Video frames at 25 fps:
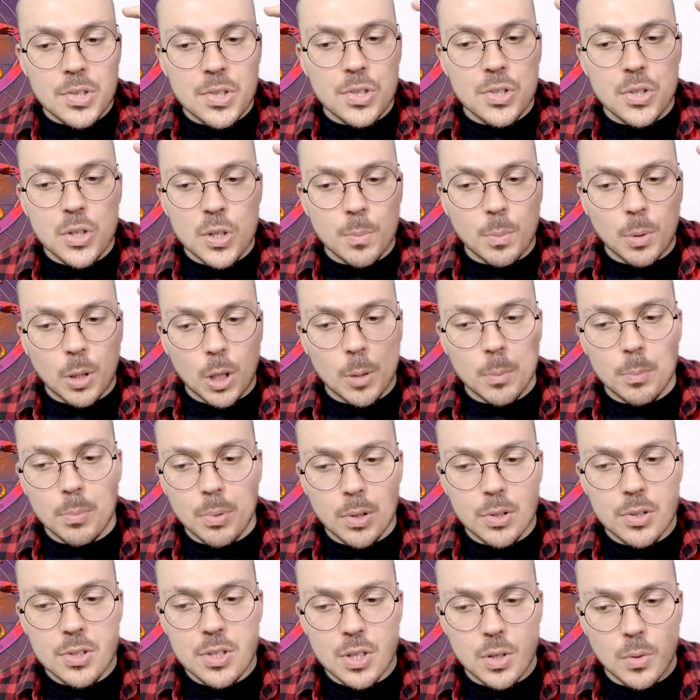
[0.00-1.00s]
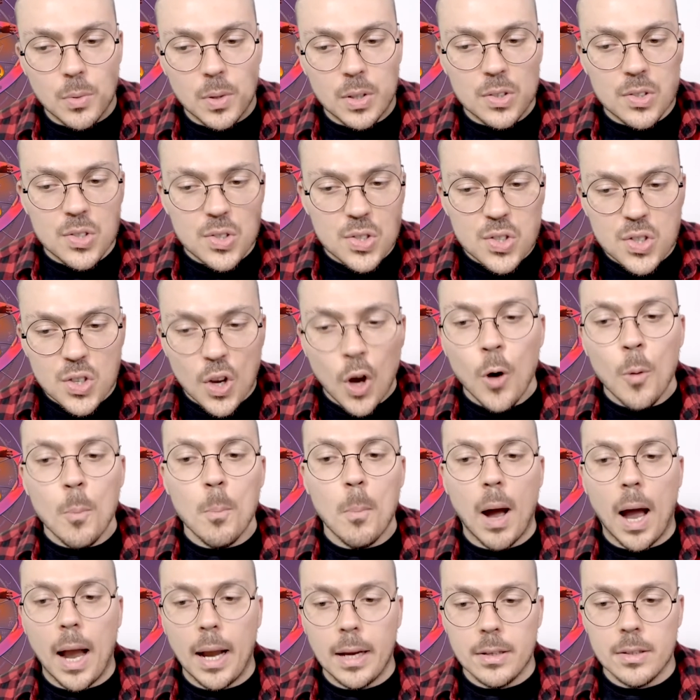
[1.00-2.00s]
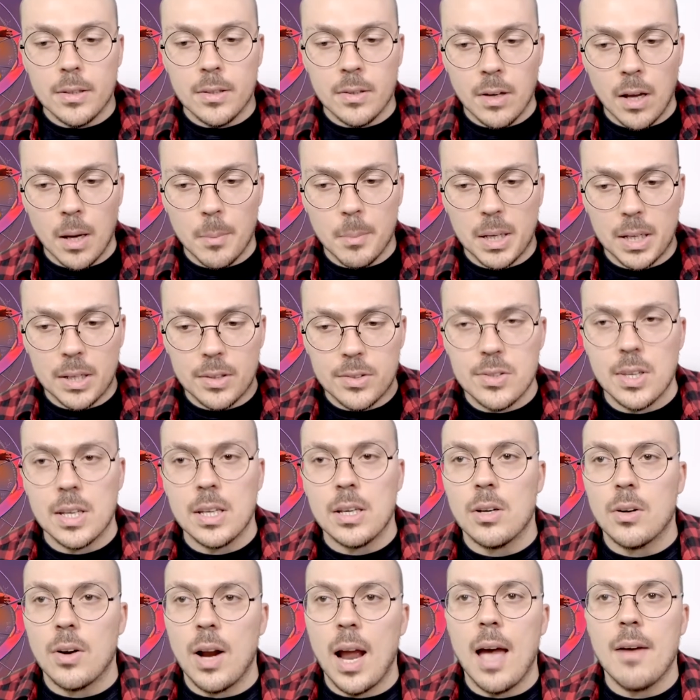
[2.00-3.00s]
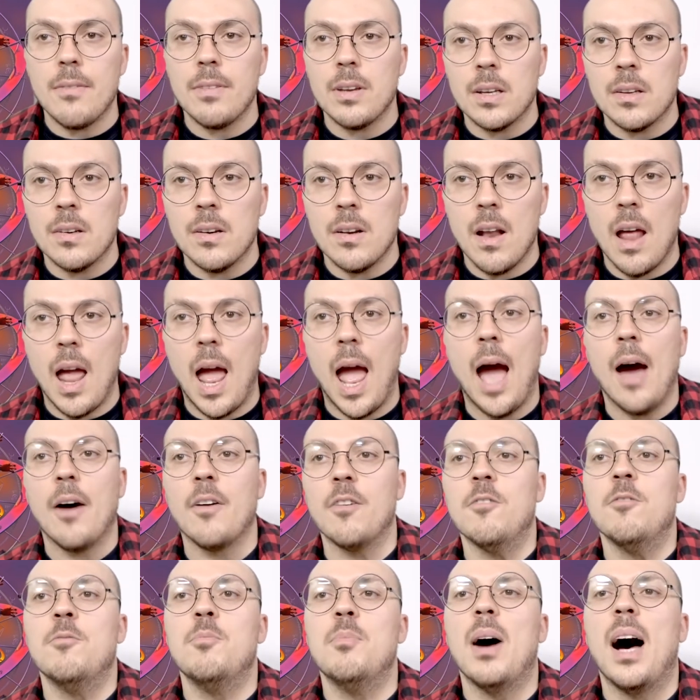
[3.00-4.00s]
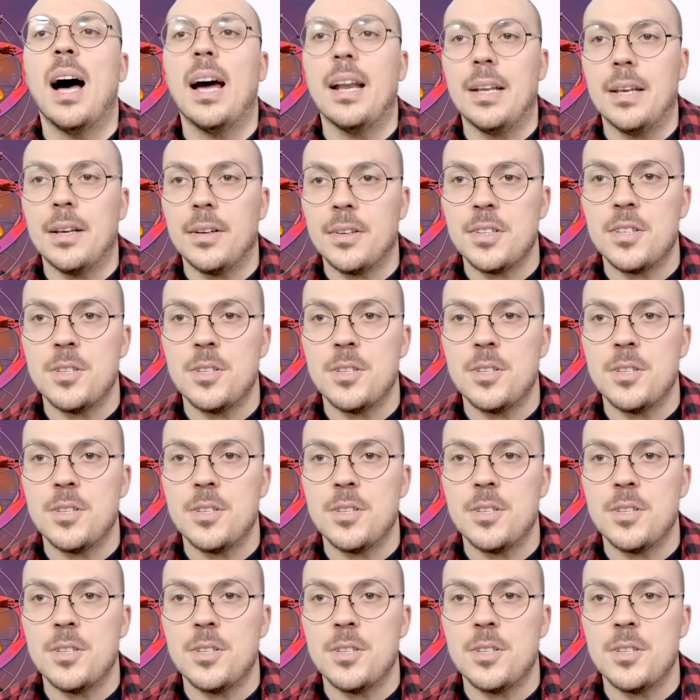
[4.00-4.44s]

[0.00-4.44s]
stupor it puts you in. So mind-numbing, it's like you're having an out-of-body